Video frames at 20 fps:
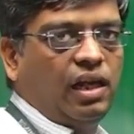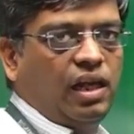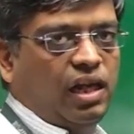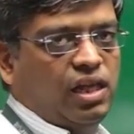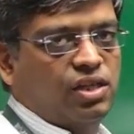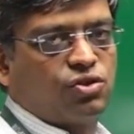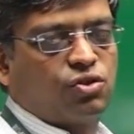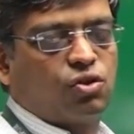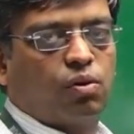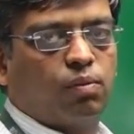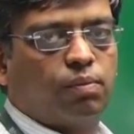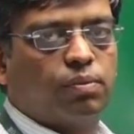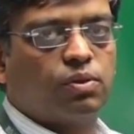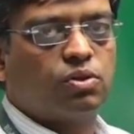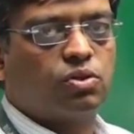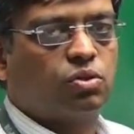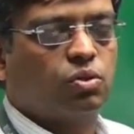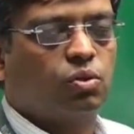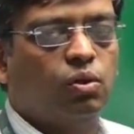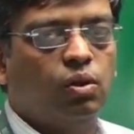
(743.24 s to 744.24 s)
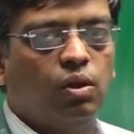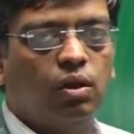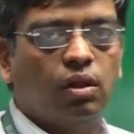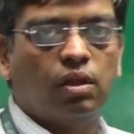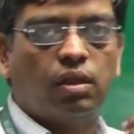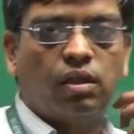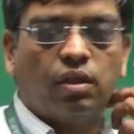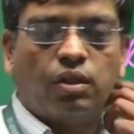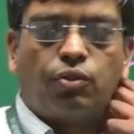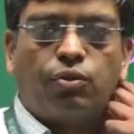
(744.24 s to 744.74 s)
age group. So
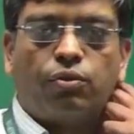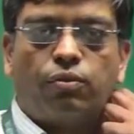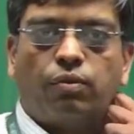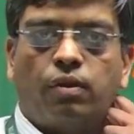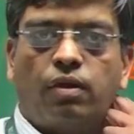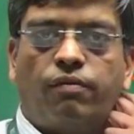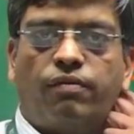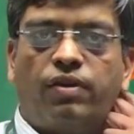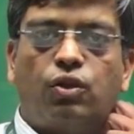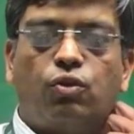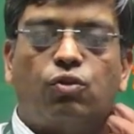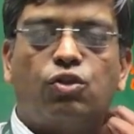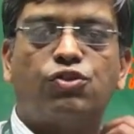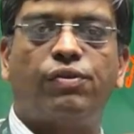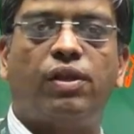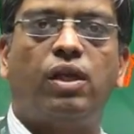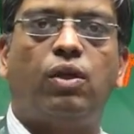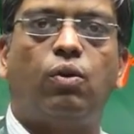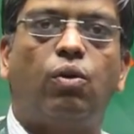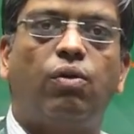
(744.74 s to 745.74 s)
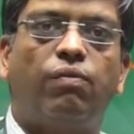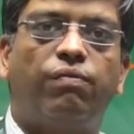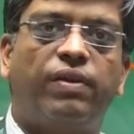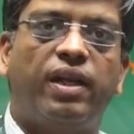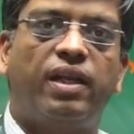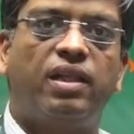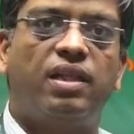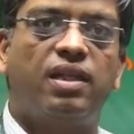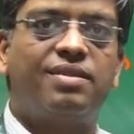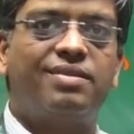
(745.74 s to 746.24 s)
we usually don't
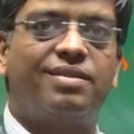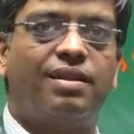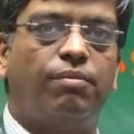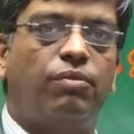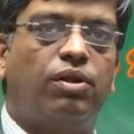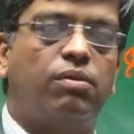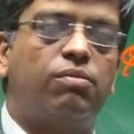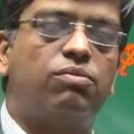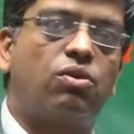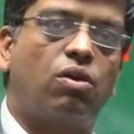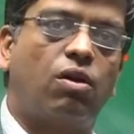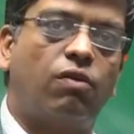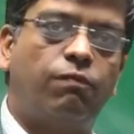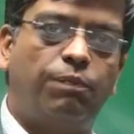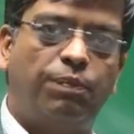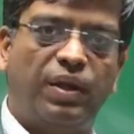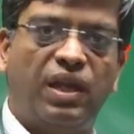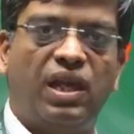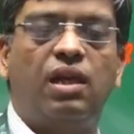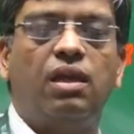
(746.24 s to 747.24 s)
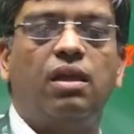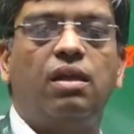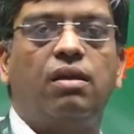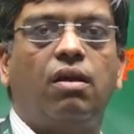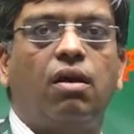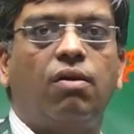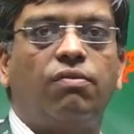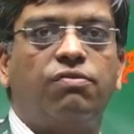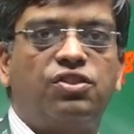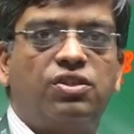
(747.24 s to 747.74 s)
find these symptoms of pain,
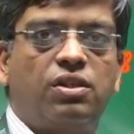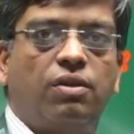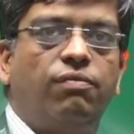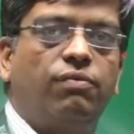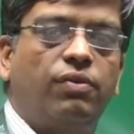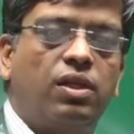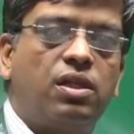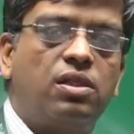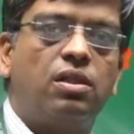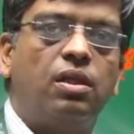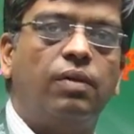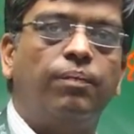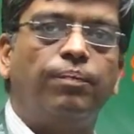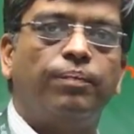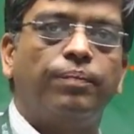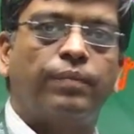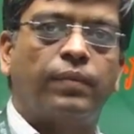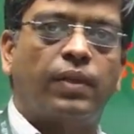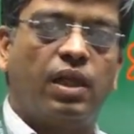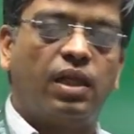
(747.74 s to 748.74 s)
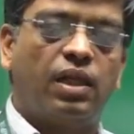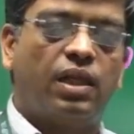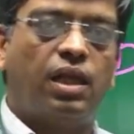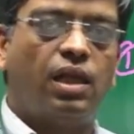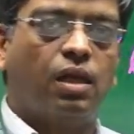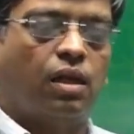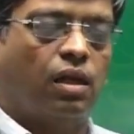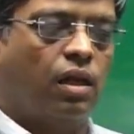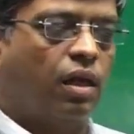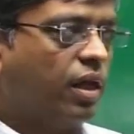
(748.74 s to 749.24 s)
of stiffness in the
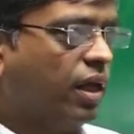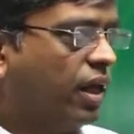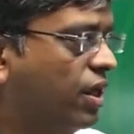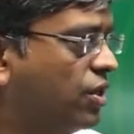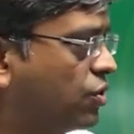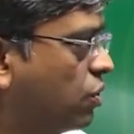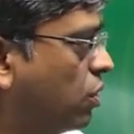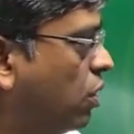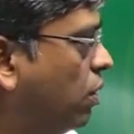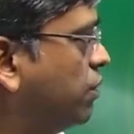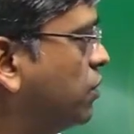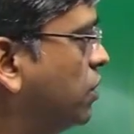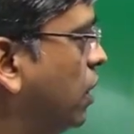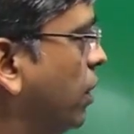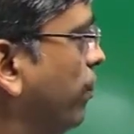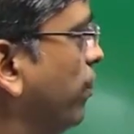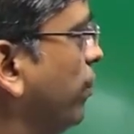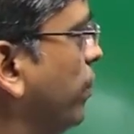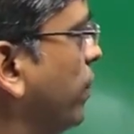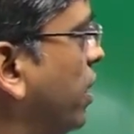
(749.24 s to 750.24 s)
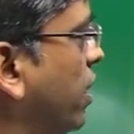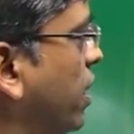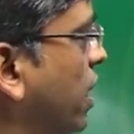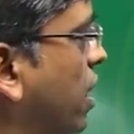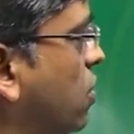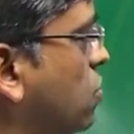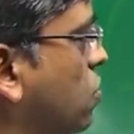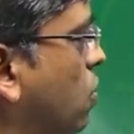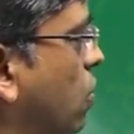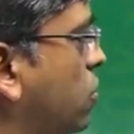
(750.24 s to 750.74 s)
early age groups. There
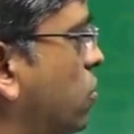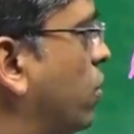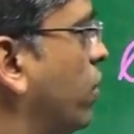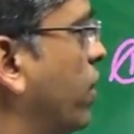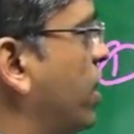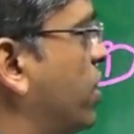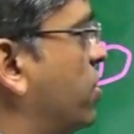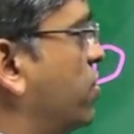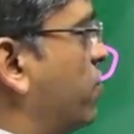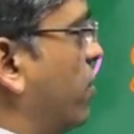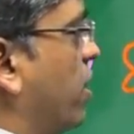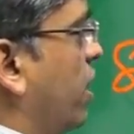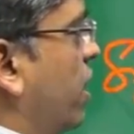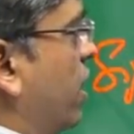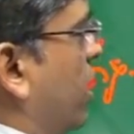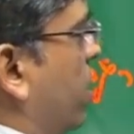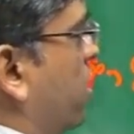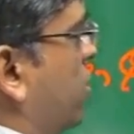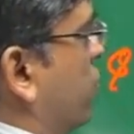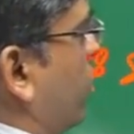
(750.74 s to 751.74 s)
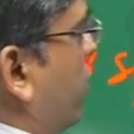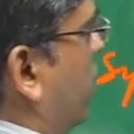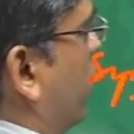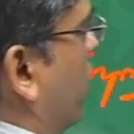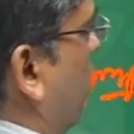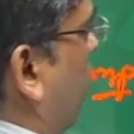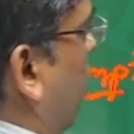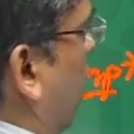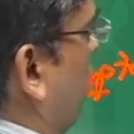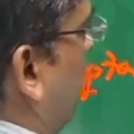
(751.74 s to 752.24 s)
is also history
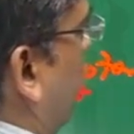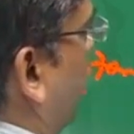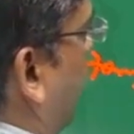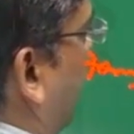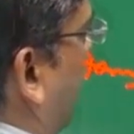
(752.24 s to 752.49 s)
of